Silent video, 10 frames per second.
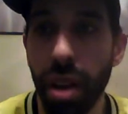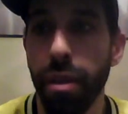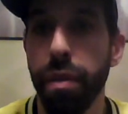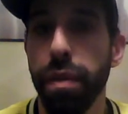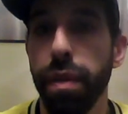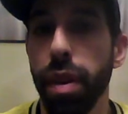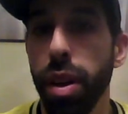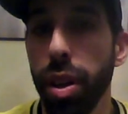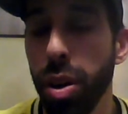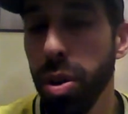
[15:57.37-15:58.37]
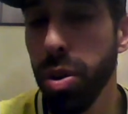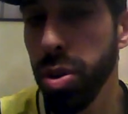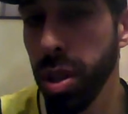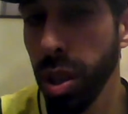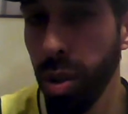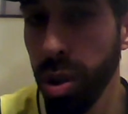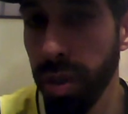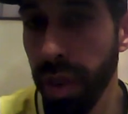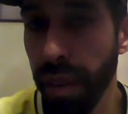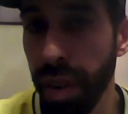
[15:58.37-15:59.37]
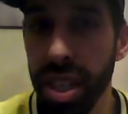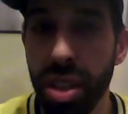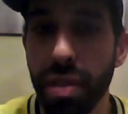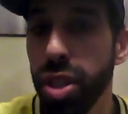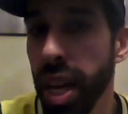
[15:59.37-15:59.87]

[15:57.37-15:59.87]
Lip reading: If there's conclusive evidence, if there's